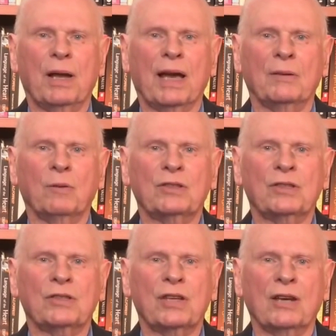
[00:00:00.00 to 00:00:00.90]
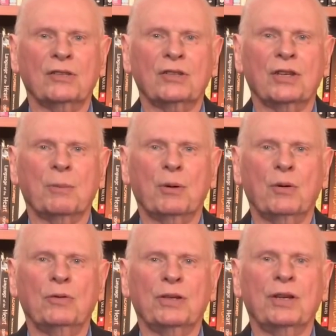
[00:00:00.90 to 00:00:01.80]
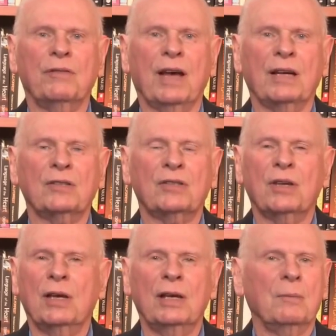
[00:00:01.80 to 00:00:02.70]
plan was discussed and approved in advance